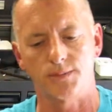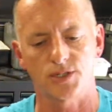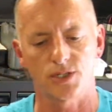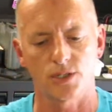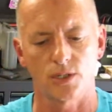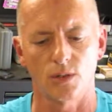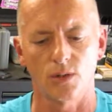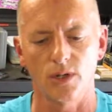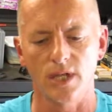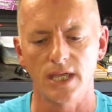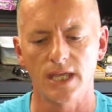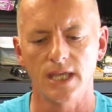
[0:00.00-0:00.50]

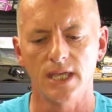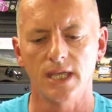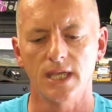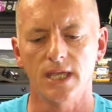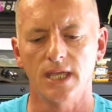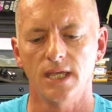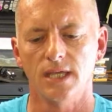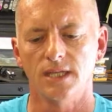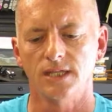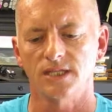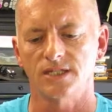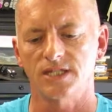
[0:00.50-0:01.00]
So
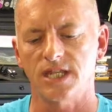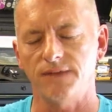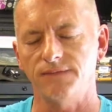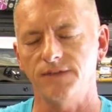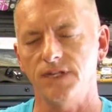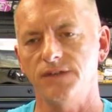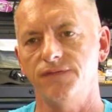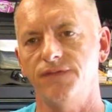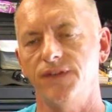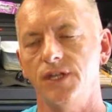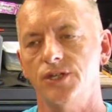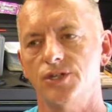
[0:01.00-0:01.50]
the
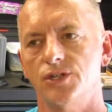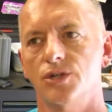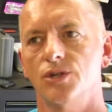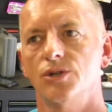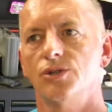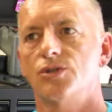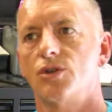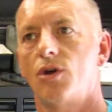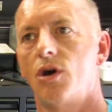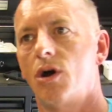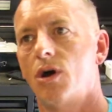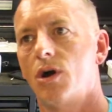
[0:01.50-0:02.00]
safety
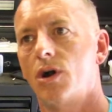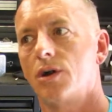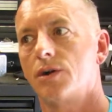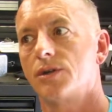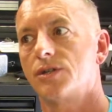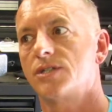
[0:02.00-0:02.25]
features are